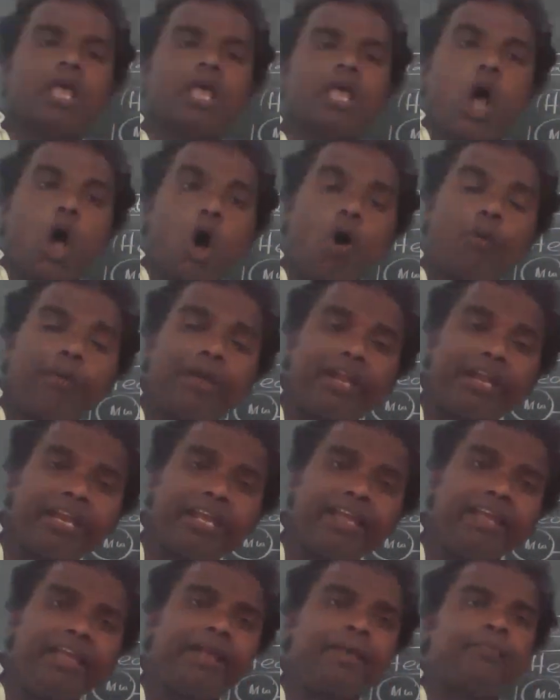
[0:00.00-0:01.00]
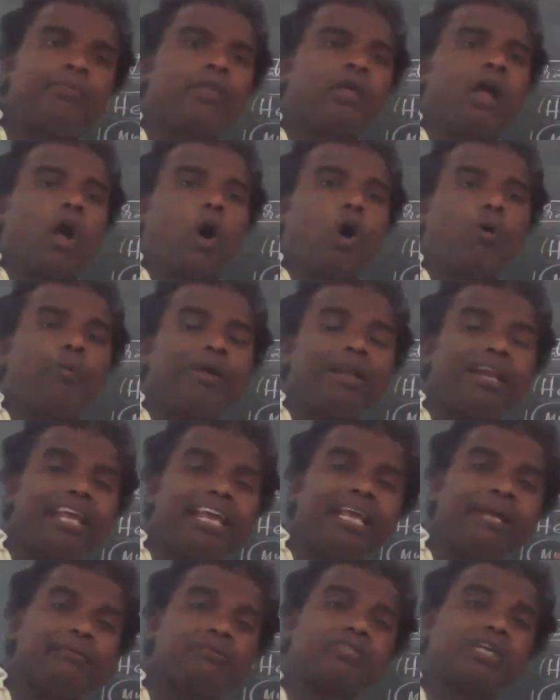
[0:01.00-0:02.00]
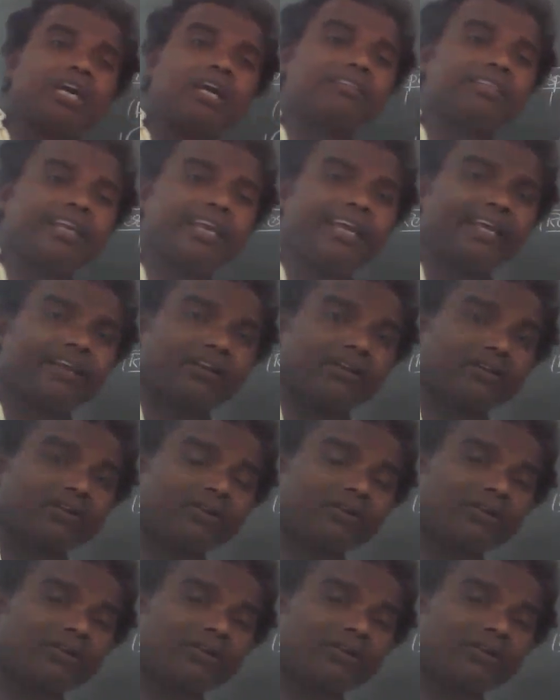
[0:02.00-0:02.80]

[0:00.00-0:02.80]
How many hemes are there?